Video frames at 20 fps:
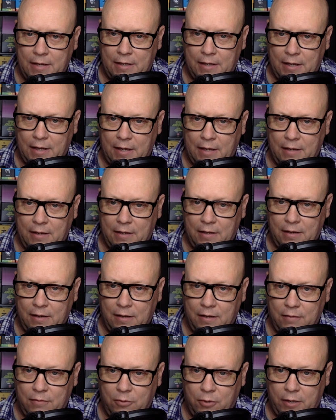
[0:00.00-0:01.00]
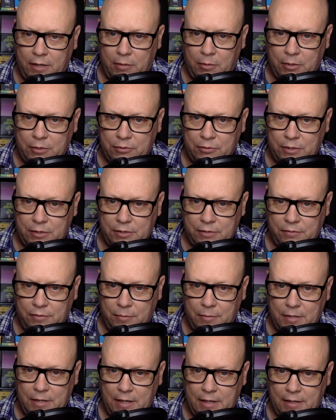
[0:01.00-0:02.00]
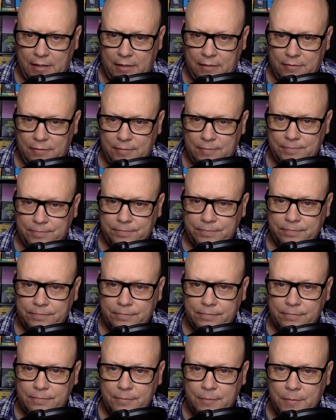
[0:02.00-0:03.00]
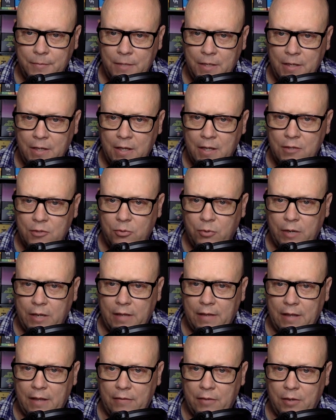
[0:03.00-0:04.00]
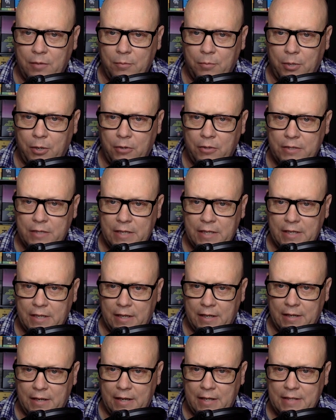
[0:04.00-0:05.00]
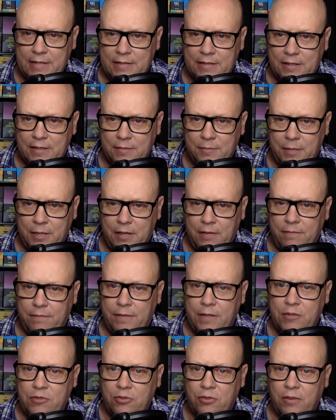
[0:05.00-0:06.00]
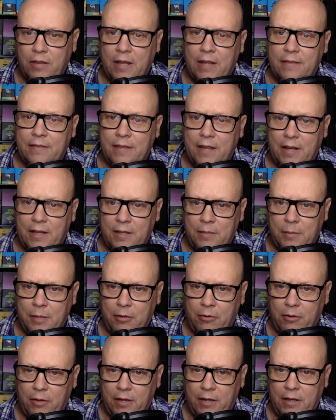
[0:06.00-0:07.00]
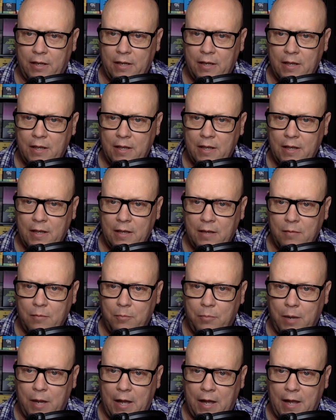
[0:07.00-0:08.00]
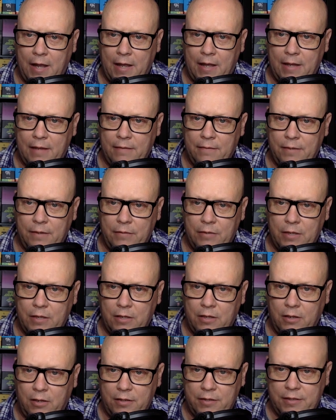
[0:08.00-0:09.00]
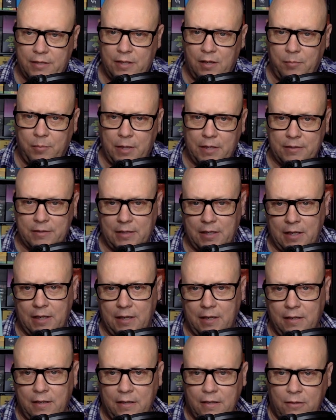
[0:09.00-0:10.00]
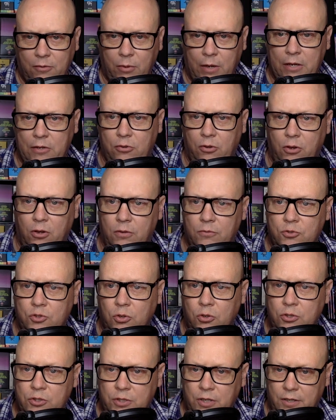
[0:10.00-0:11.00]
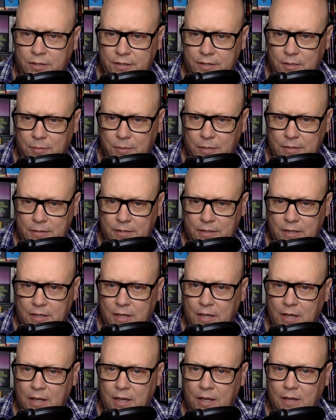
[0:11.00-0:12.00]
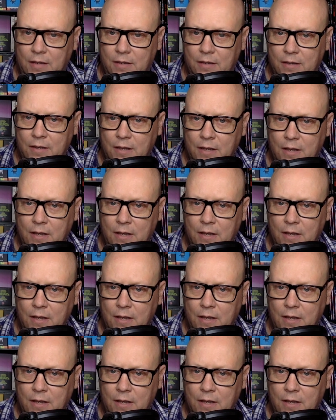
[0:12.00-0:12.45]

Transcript: again, 4K restoration from the negative. 2011, Perdida, 96-minute feature-length documentary by Vivian Garcia Besney, granddaughter of George Garcia Besney, and